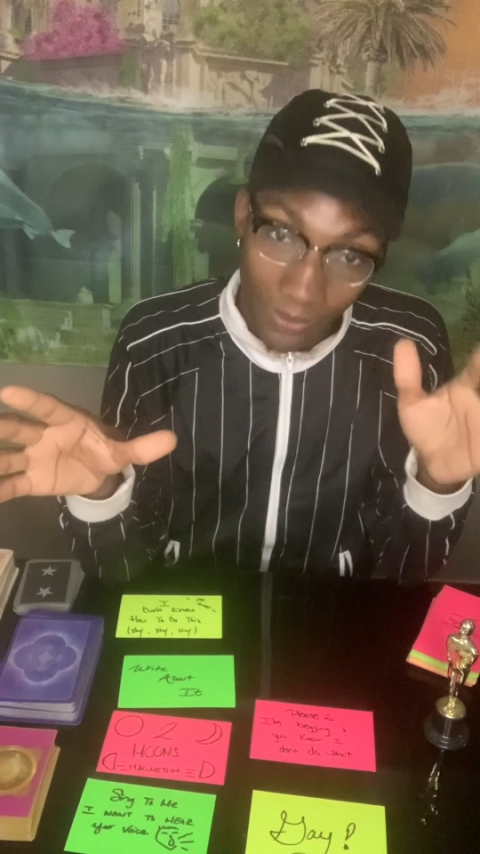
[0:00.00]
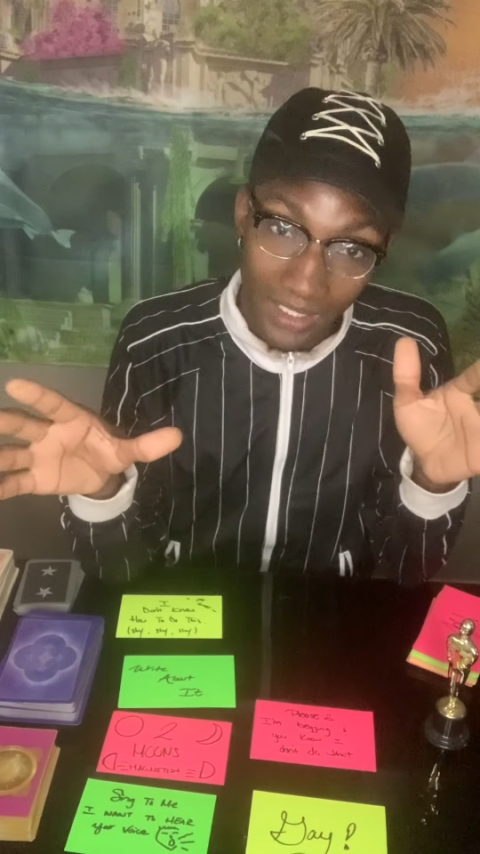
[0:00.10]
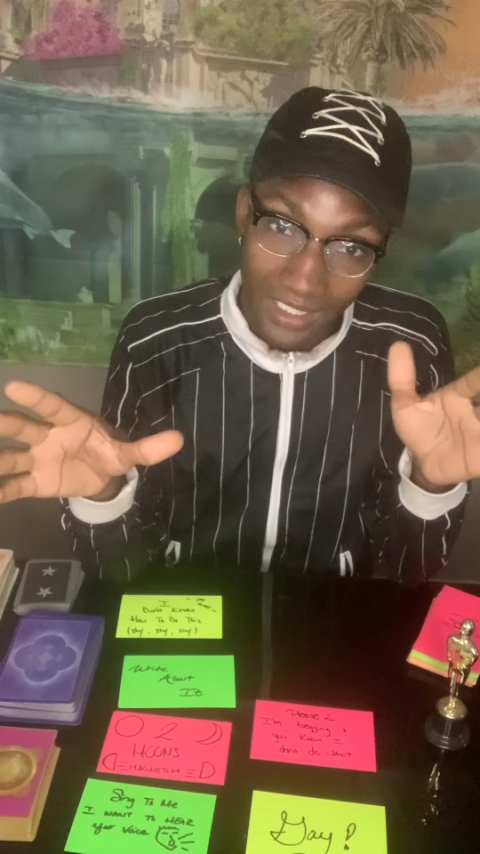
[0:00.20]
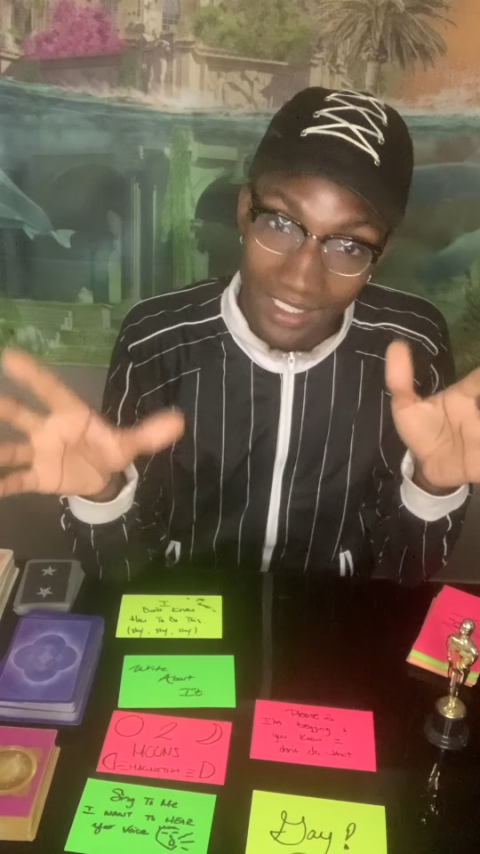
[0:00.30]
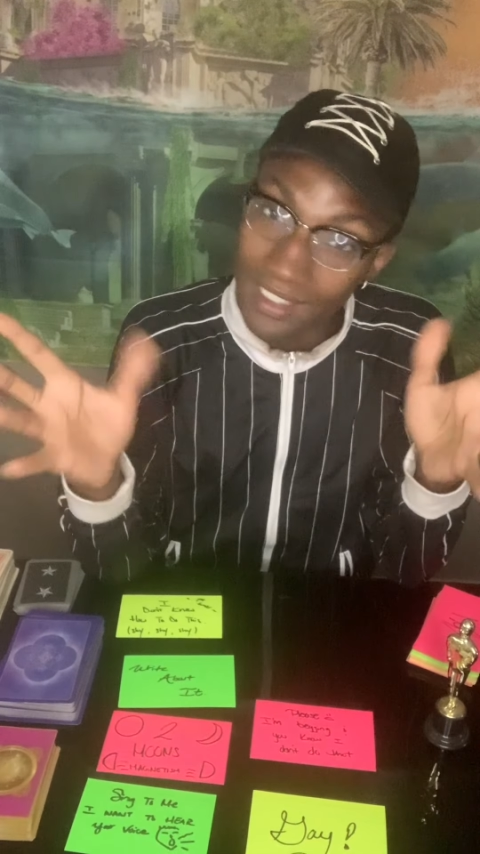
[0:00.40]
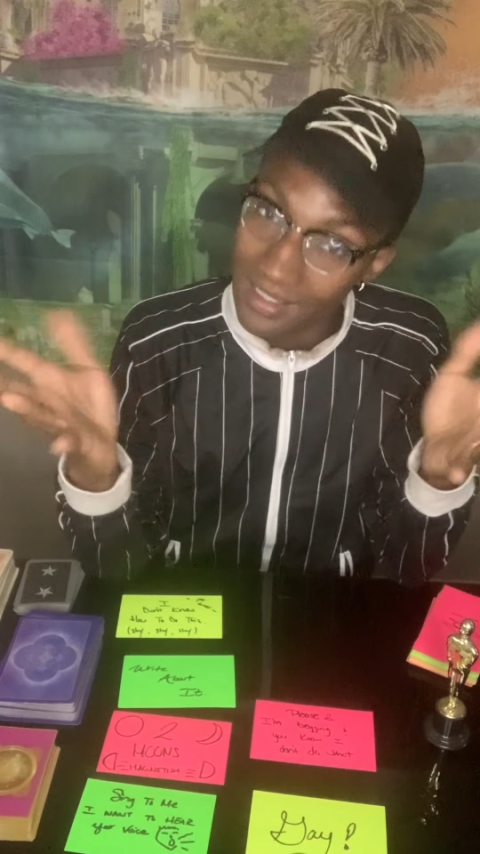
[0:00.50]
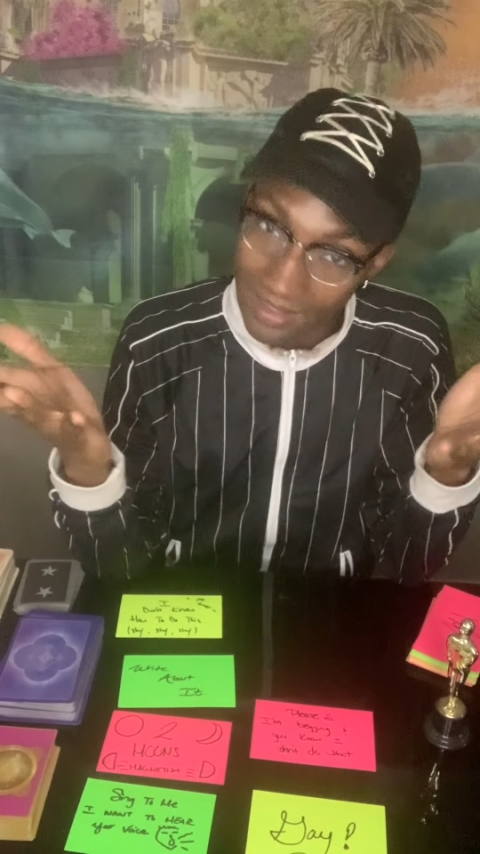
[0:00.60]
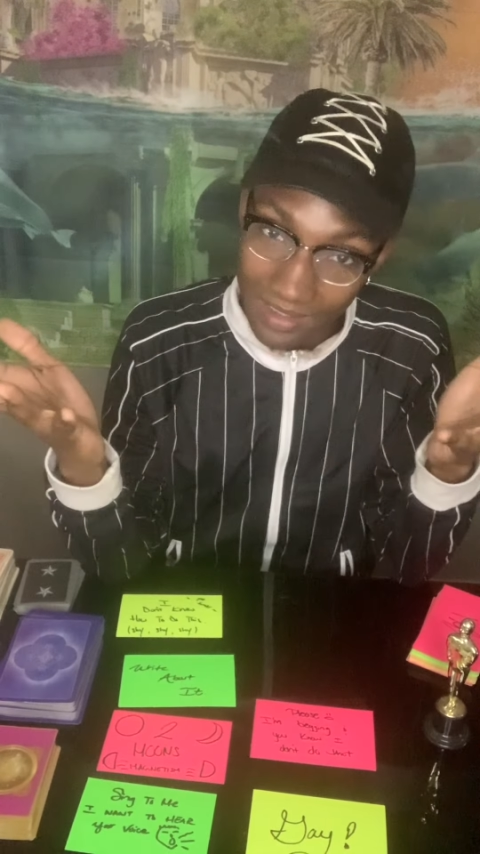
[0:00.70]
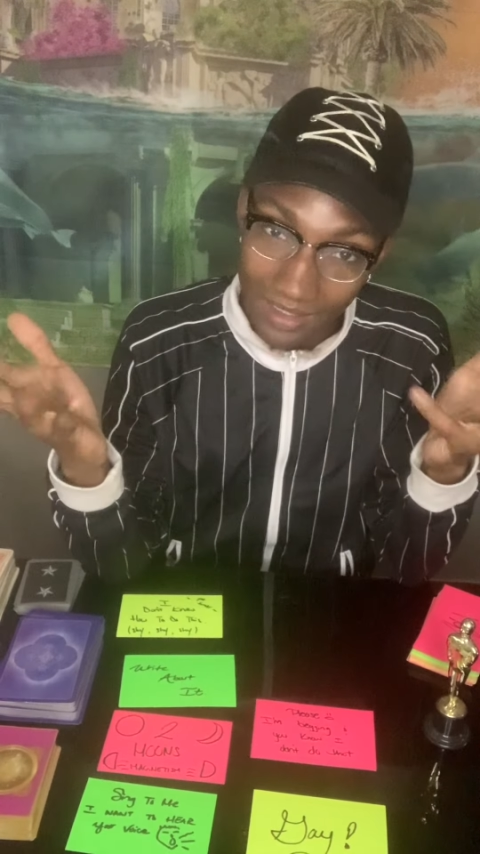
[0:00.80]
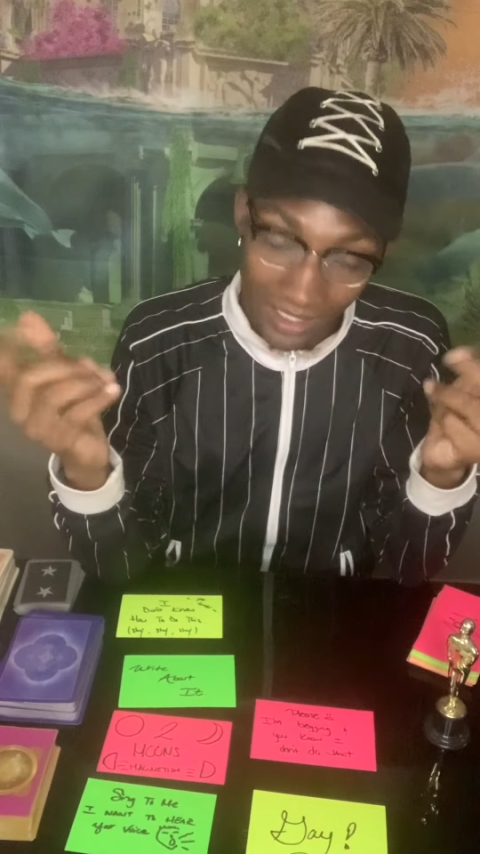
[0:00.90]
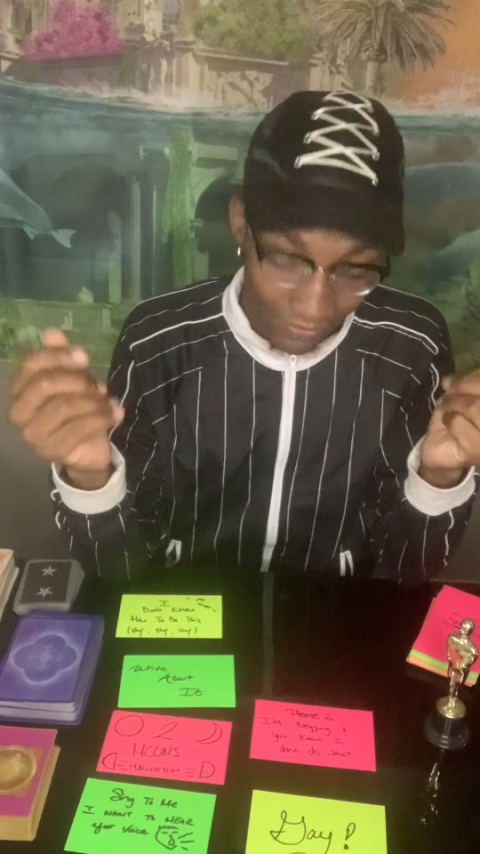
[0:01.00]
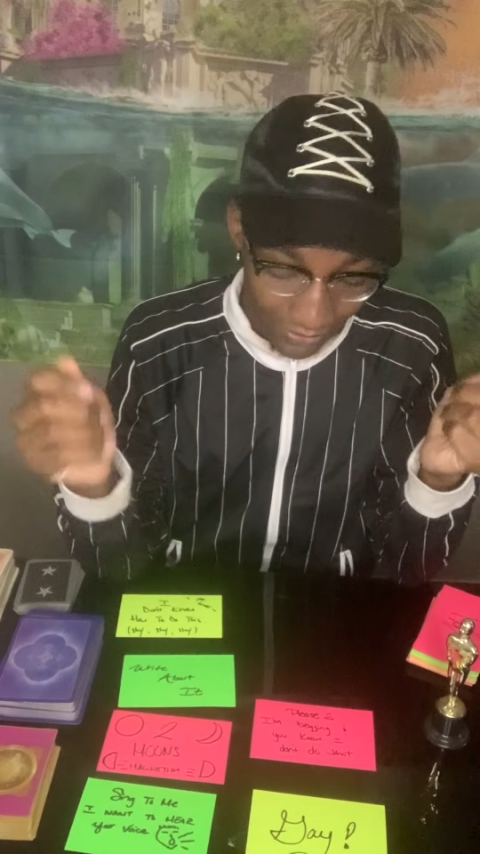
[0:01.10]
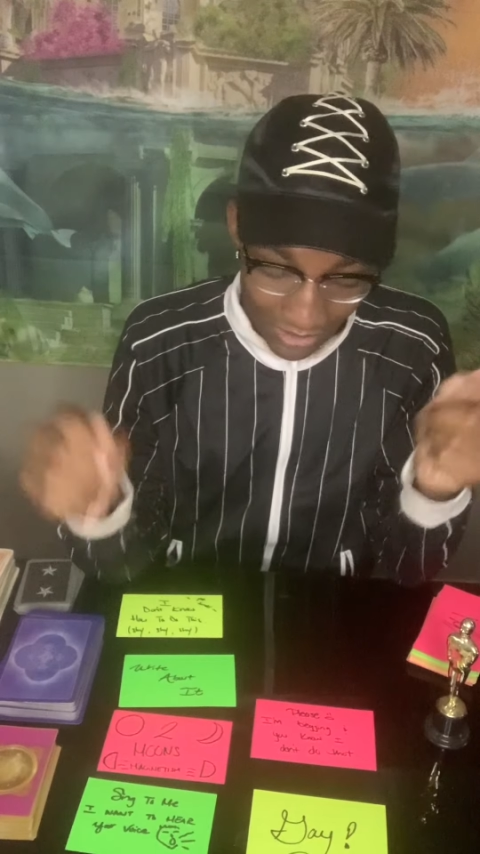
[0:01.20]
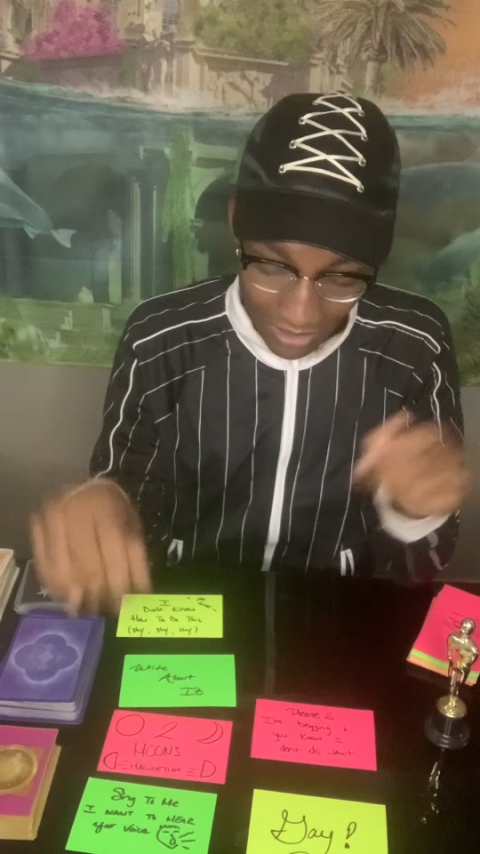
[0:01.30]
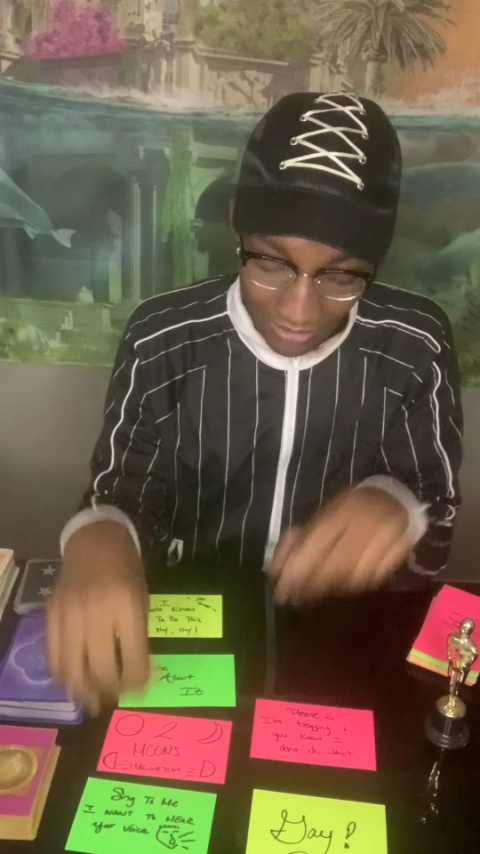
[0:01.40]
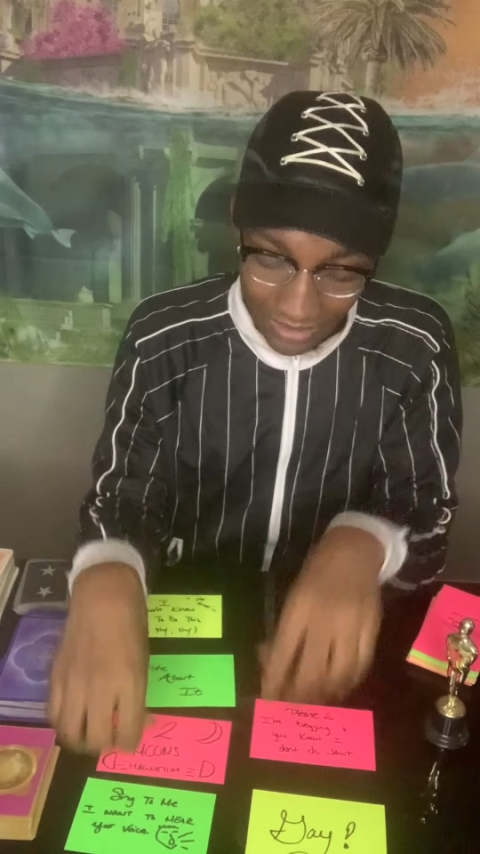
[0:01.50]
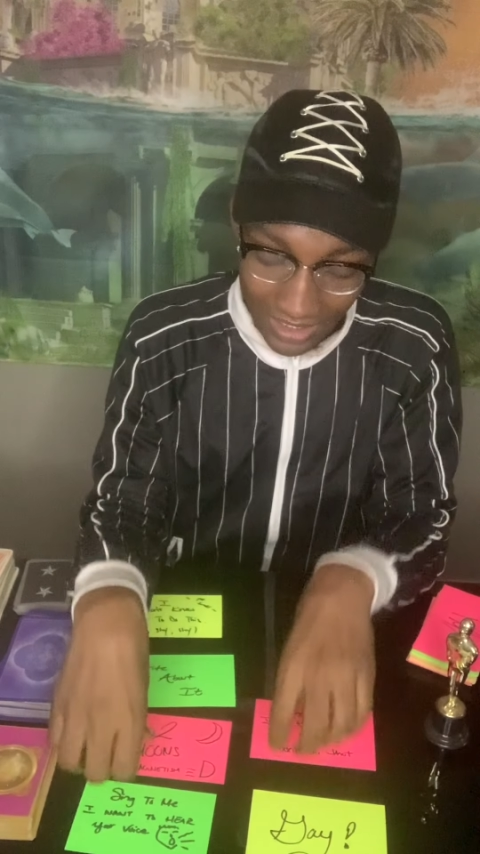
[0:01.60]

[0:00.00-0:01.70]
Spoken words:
it is, if you don't.